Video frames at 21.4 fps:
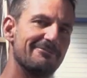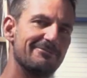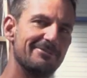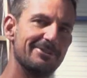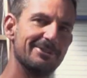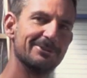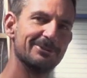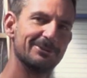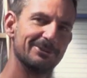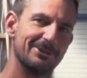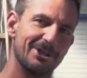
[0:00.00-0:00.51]
to
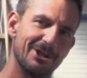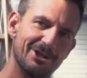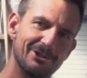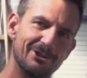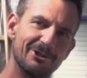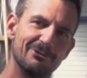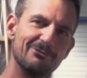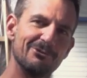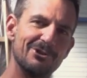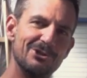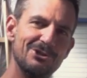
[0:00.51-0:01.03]
feel, you
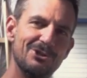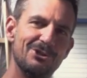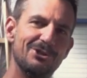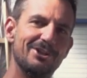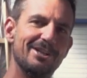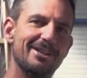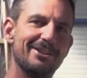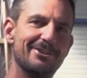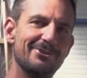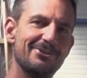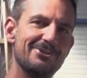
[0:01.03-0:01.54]
know, like renewed
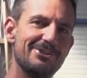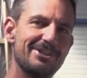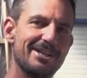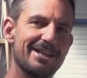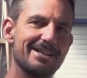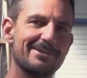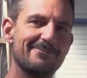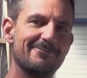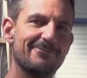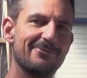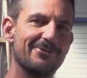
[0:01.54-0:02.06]

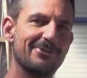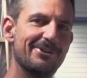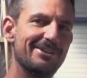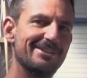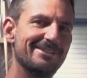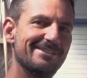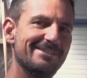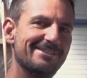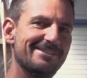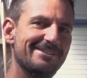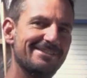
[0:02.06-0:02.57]
enthusiasm for it.
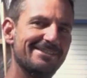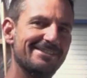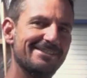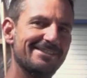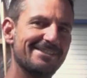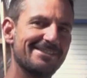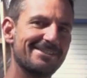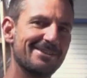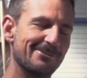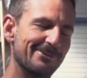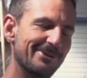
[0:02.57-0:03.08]

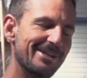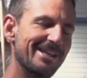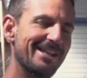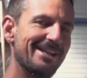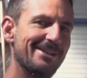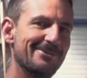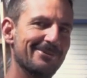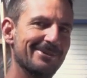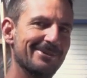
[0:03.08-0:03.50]
So we'll get into